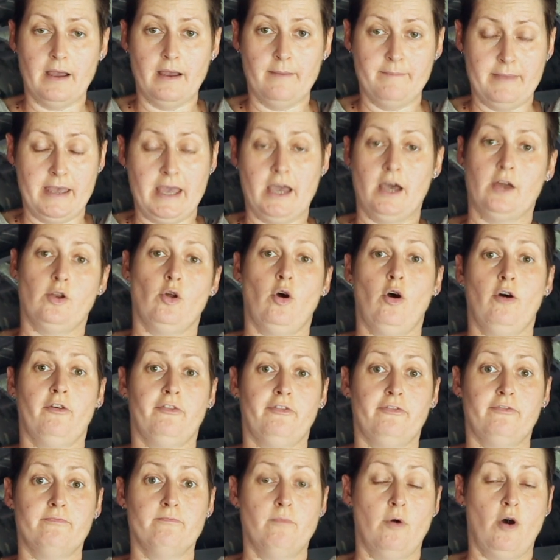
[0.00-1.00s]
amount
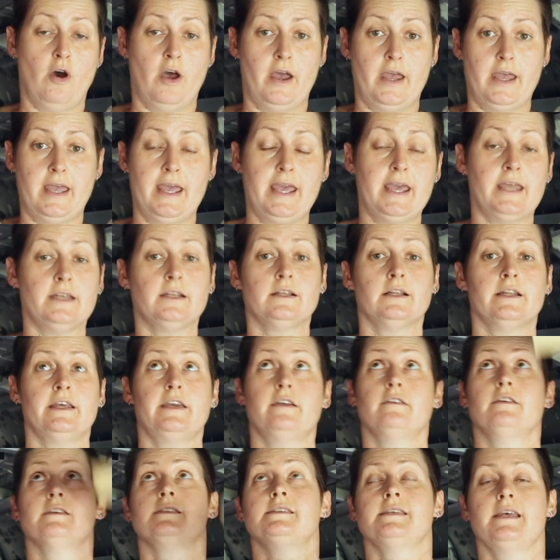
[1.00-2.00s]
off my head
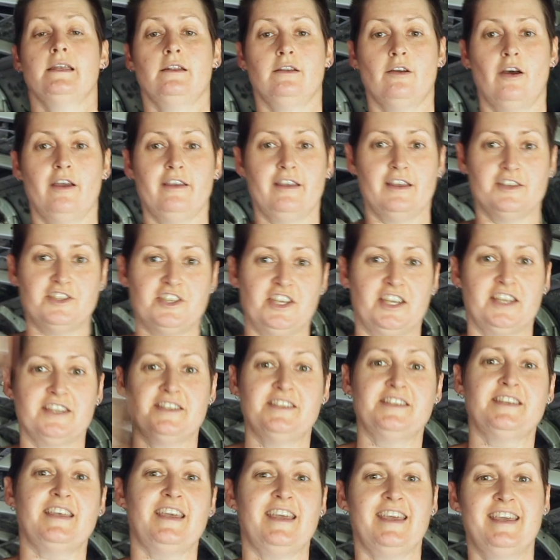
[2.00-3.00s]
clearance, and as you
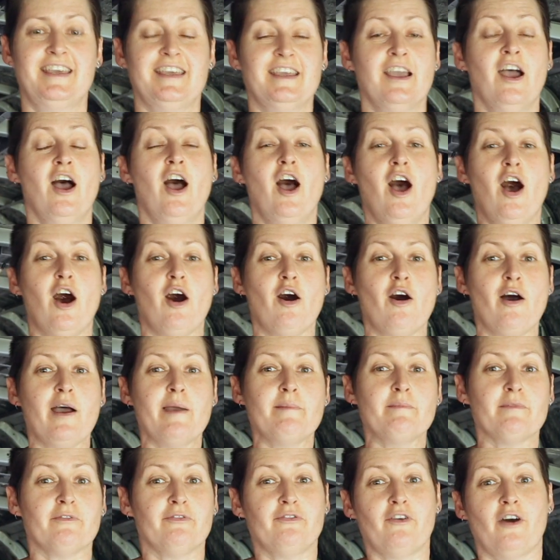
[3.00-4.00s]
can see
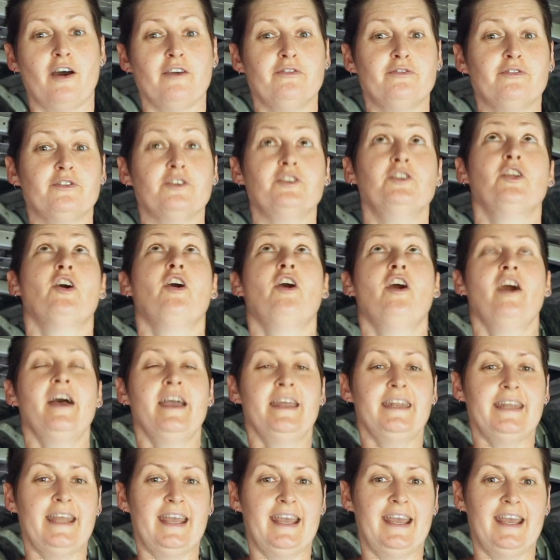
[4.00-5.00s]
I'm
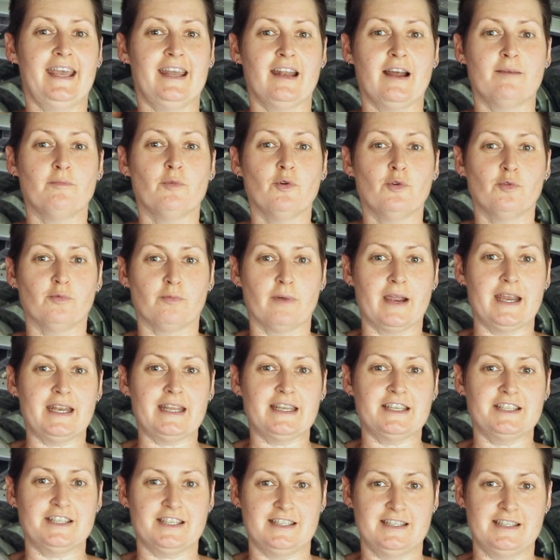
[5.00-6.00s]
5'9" and I'm
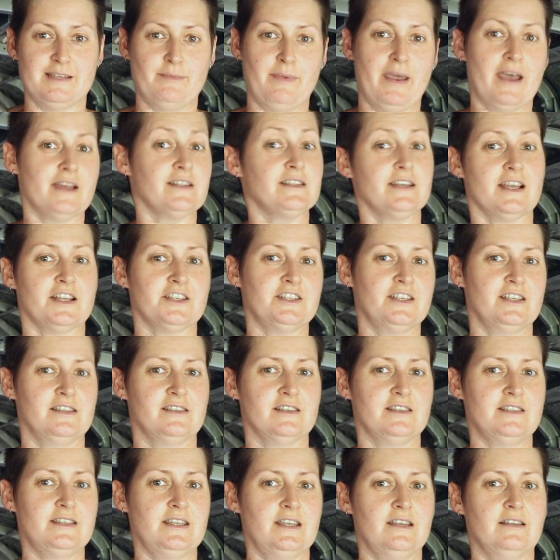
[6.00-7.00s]
already just about touching
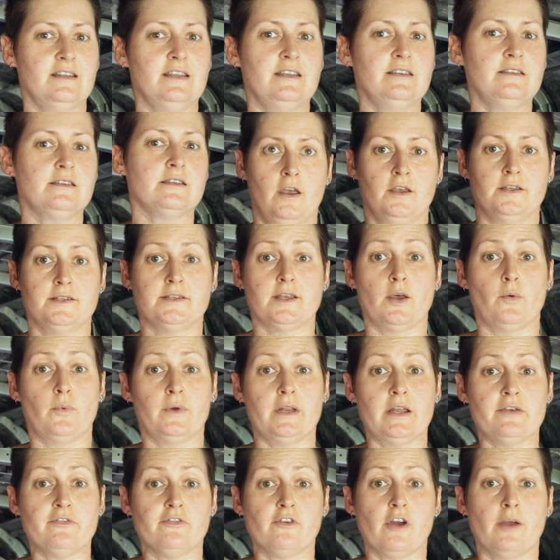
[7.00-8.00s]
the ceilings. So
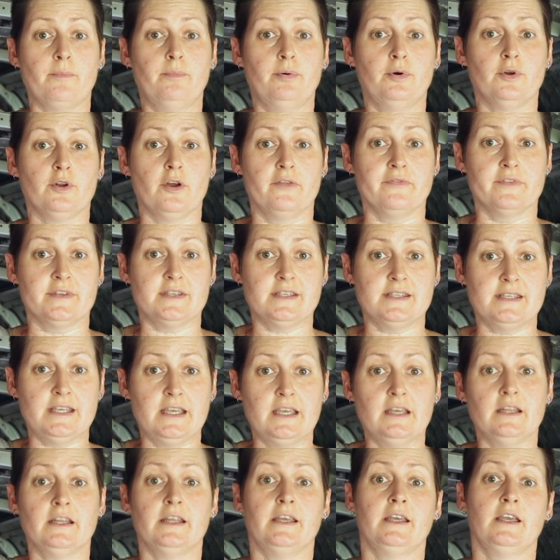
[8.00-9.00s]
whatever I put on the
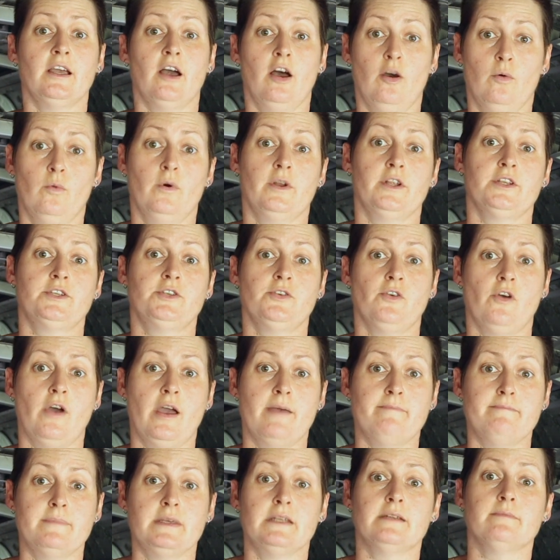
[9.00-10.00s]
ceiling, I want to
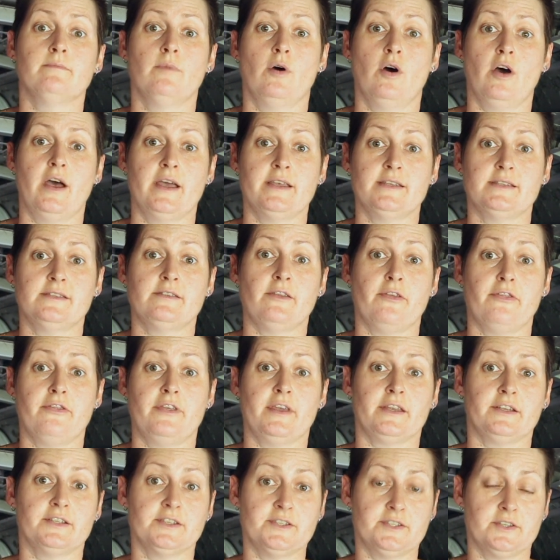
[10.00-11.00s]
try and minimize the
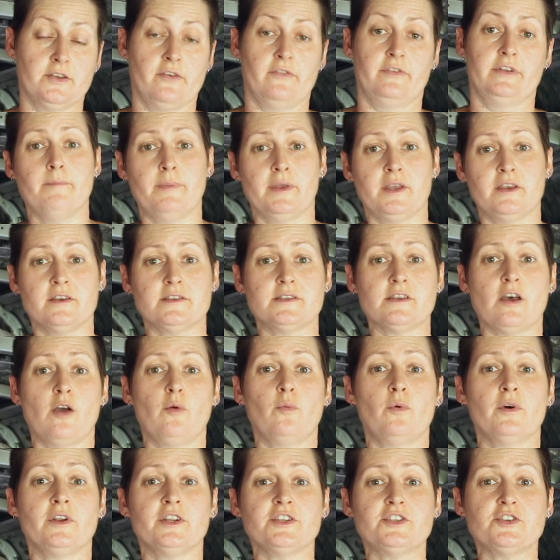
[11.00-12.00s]
thickness of it because I
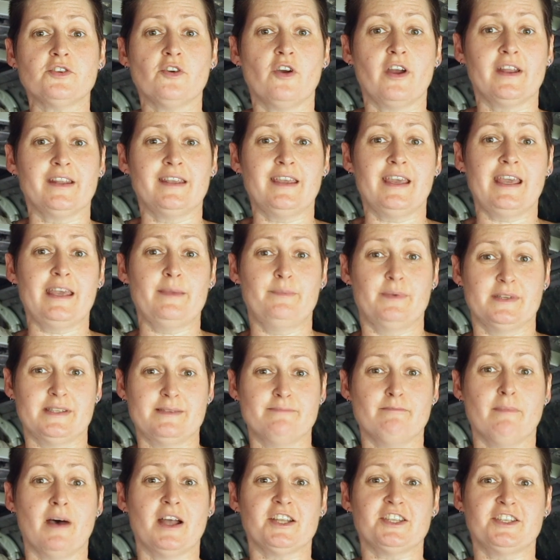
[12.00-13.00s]
want to try and keep
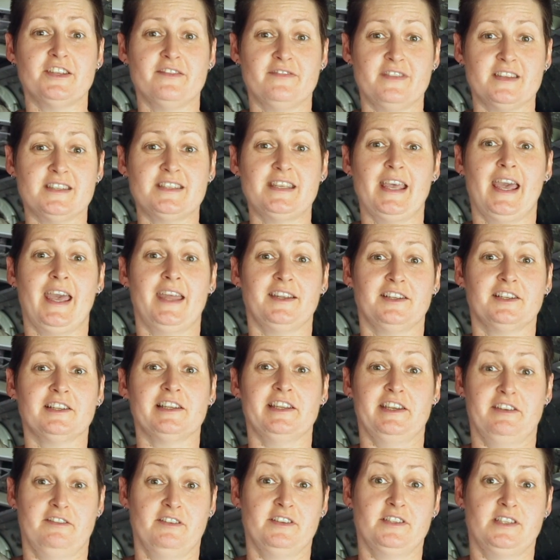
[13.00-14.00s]
as much of this head
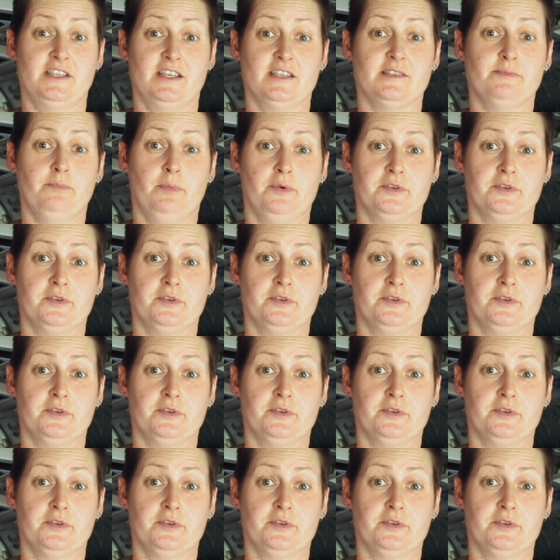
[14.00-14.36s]
clearance as